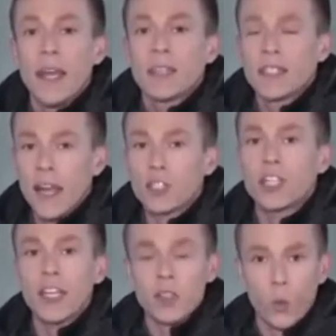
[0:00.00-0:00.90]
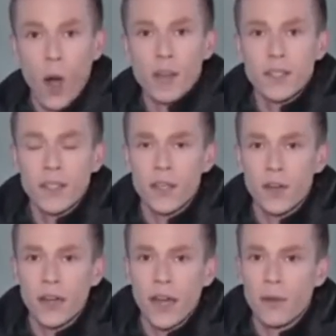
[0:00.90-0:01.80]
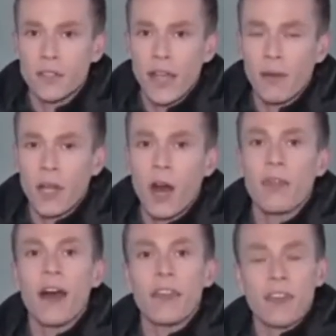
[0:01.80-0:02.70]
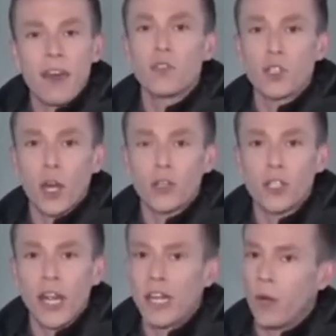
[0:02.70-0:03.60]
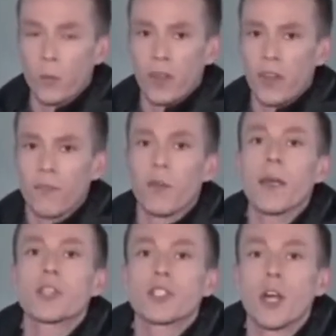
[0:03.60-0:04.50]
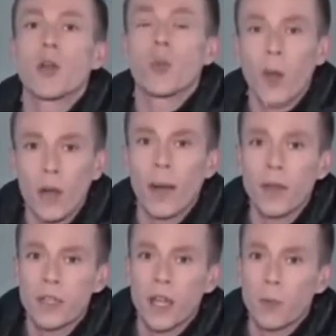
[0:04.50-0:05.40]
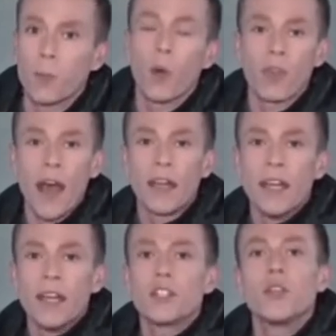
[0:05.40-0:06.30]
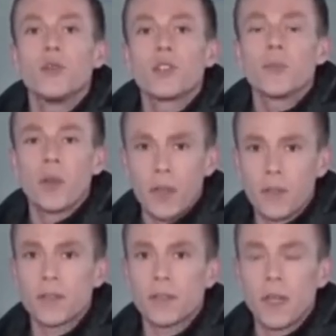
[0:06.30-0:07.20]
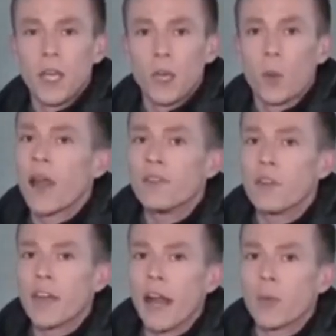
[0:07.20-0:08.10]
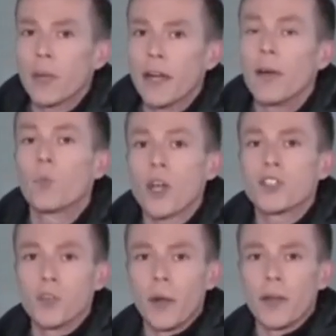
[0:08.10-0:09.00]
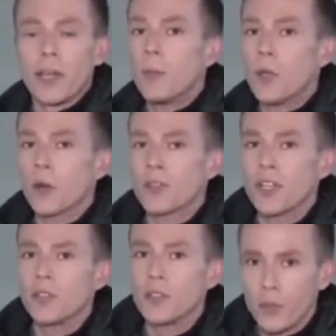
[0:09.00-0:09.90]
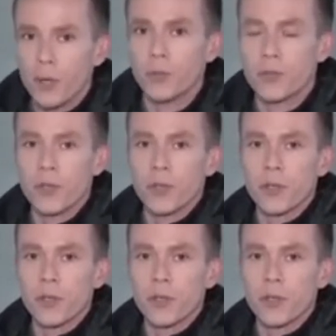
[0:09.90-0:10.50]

Tonight, she is wanted here in Harris County on that theft charge. Anyone with information on her whereabouts can report that to Houston police. We're live near the Galleria. I'm Bryce Newberry, KPRC 2 News.